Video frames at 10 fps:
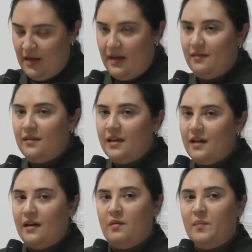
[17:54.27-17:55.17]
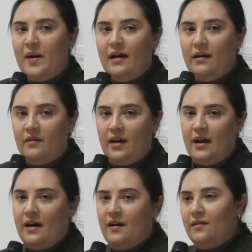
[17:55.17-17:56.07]
and thinking about
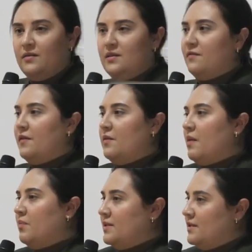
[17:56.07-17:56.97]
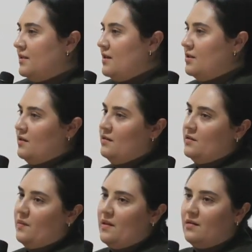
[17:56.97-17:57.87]
how different
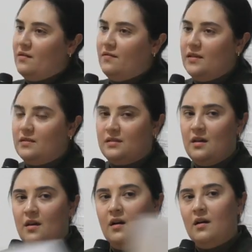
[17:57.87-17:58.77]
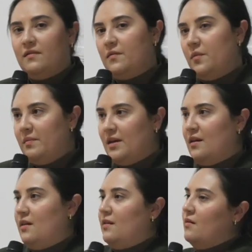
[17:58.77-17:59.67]
representations, whether if it's of
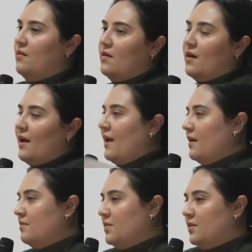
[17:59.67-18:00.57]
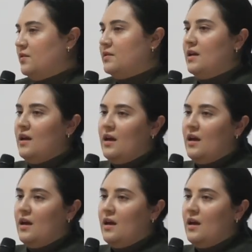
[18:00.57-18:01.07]
women or animals,